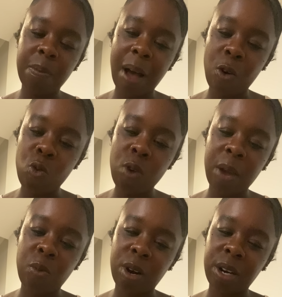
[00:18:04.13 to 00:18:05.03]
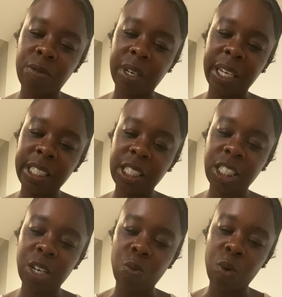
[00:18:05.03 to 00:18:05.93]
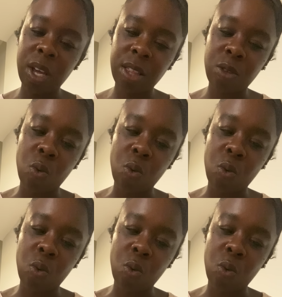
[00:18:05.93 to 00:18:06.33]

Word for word: about who they were in a relationship with,